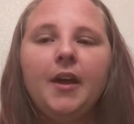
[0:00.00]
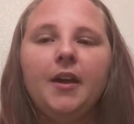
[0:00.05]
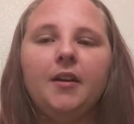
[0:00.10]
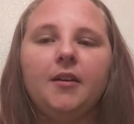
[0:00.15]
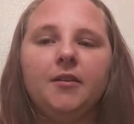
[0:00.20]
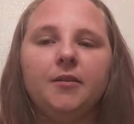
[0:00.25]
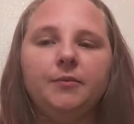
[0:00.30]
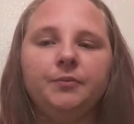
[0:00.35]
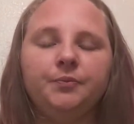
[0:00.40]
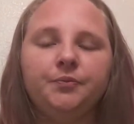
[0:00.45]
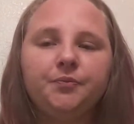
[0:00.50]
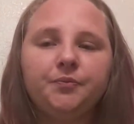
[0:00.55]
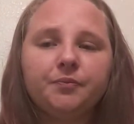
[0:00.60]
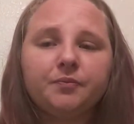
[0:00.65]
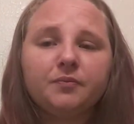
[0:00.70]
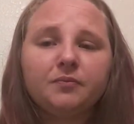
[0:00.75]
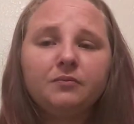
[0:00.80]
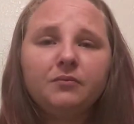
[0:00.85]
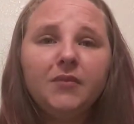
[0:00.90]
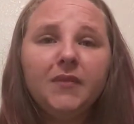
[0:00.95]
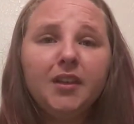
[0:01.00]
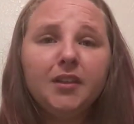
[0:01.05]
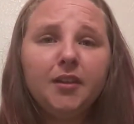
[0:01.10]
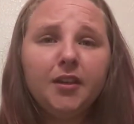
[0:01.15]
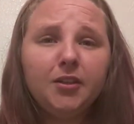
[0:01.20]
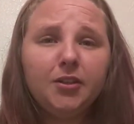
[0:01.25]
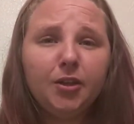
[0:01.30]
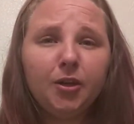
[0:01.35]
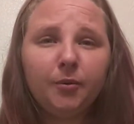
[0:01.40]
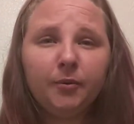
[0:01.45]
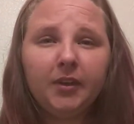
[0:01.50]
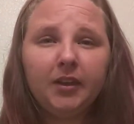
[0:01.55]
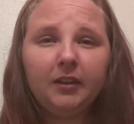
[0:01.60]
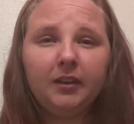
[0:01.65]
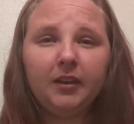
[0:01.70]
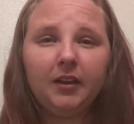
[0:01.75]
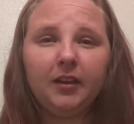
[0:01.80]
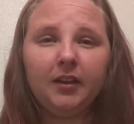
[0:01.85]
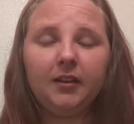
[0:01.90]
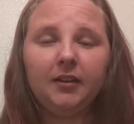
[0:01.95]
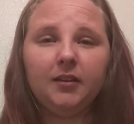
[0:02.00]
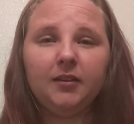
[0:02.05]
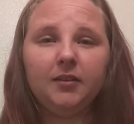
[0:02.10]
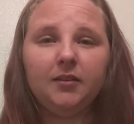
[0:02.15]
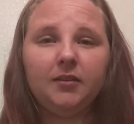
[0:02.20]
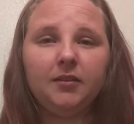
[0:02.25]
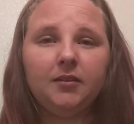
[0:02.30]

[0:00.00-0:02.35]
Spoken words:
They told me that,